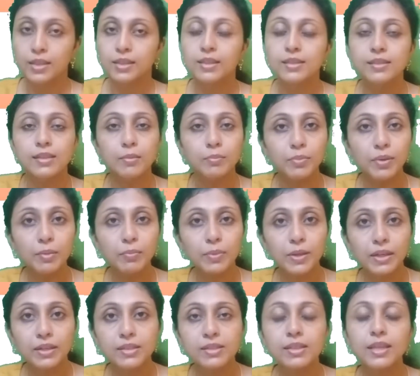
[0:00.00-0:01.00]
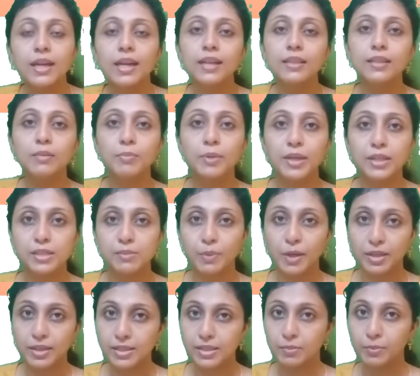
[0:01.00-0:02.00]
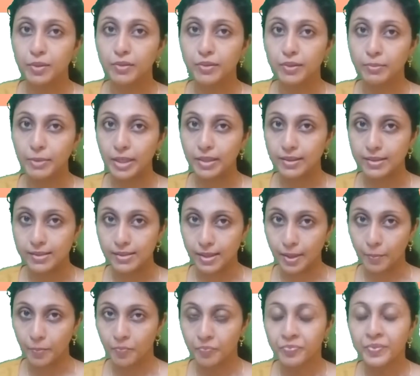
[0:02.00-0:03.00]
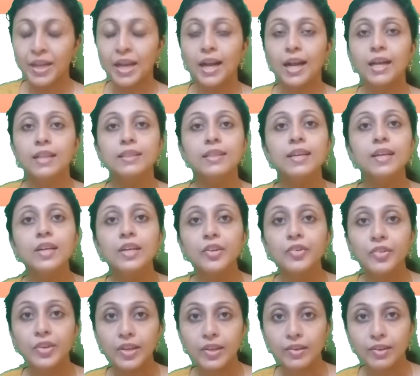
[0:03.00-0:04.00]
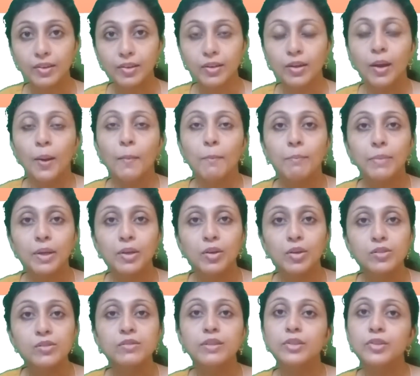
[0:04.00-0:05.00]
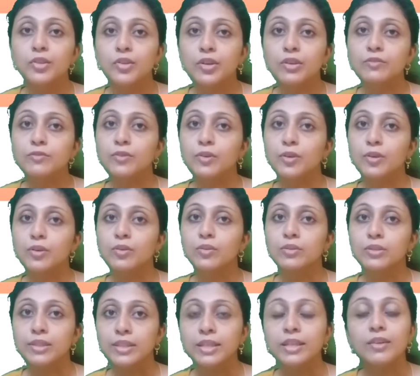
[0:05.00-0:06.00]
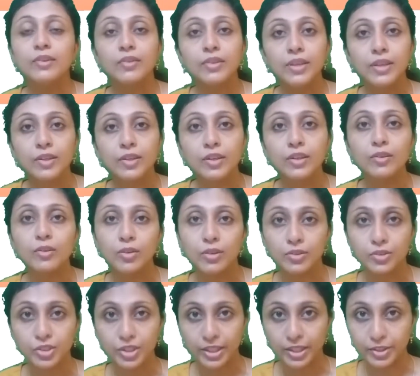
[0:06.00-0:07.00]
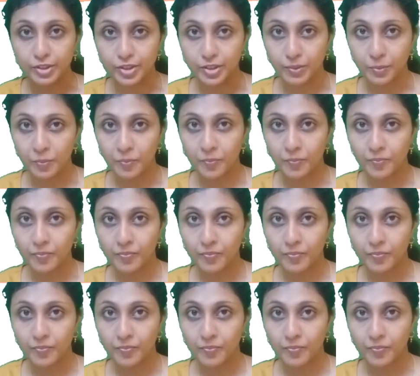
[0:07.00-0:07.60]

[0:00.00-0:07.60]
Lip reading: The simple past and the past participle remain the same, and they are irregular because they do not follow the regular conjugation.